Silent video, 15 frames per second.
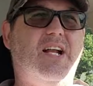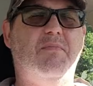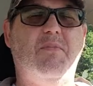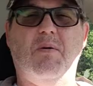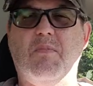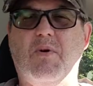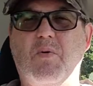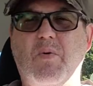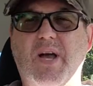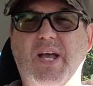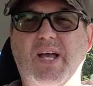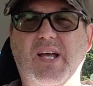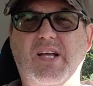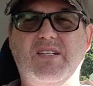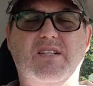I'm on my
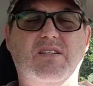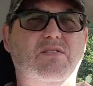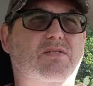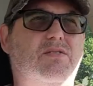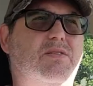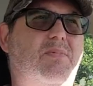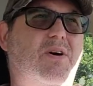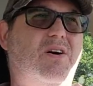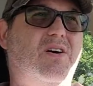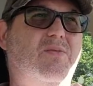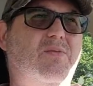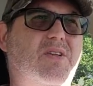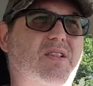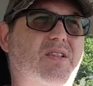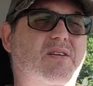way to the park
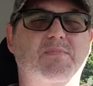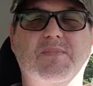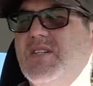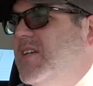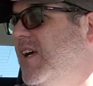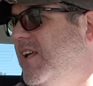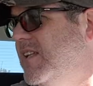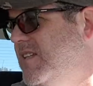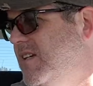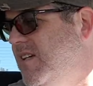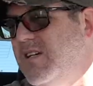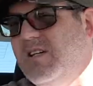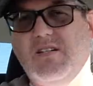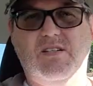with little Miss Kenzie.